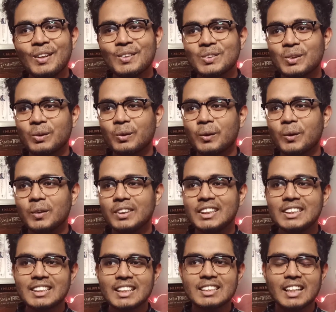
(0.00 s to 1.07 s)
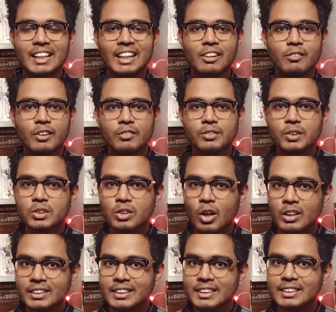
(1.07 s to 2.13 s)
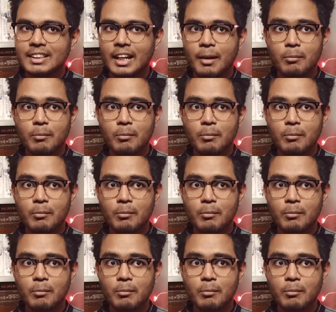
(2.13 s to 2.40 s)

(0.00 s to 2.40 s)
So this is again one of those authors that